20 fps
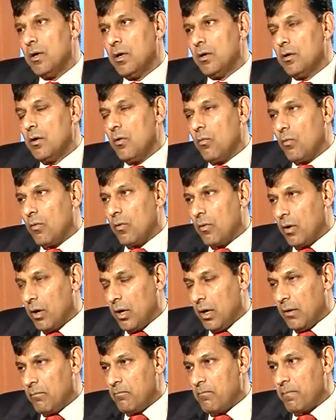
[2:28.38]

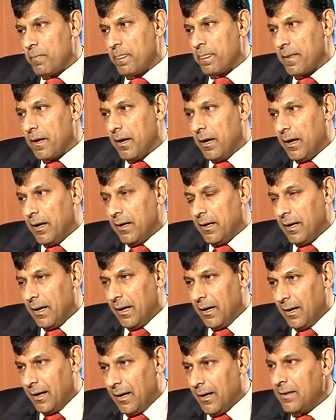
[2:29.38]
No.
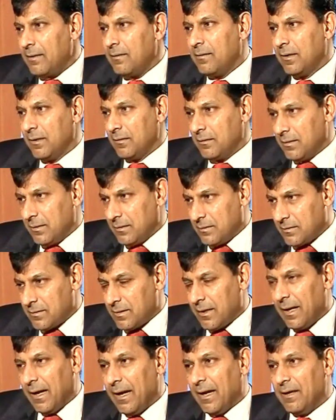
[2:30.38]
I think that
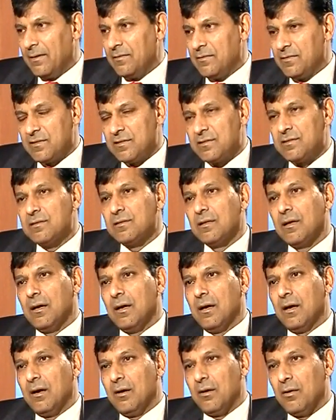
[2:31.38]
as
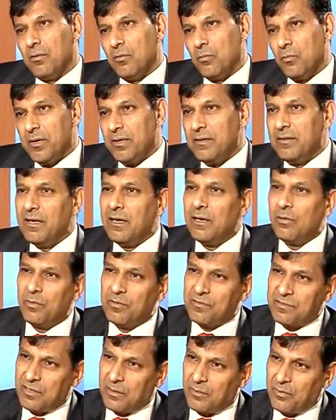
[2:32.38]
we deal
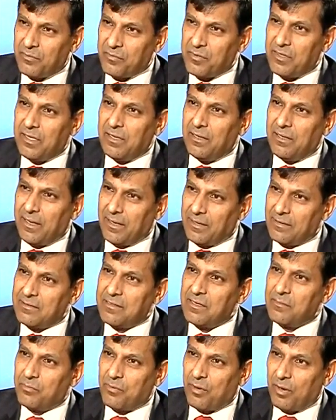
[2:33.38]
with some of the
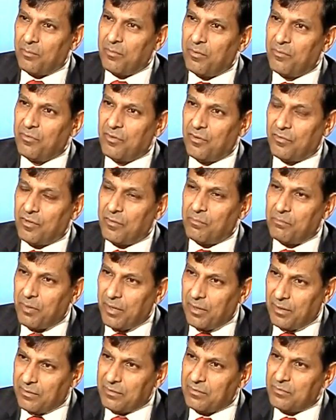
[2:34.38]
legacy problems of the
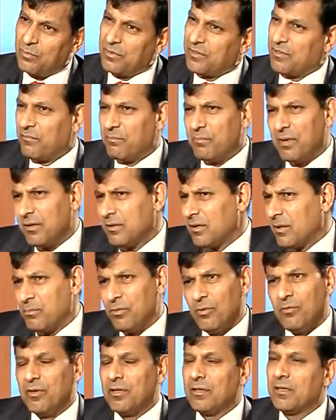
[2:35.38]
past, which have built up
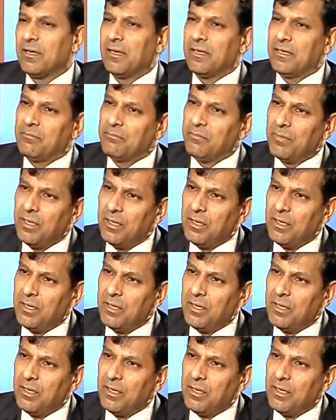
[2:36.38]
over time,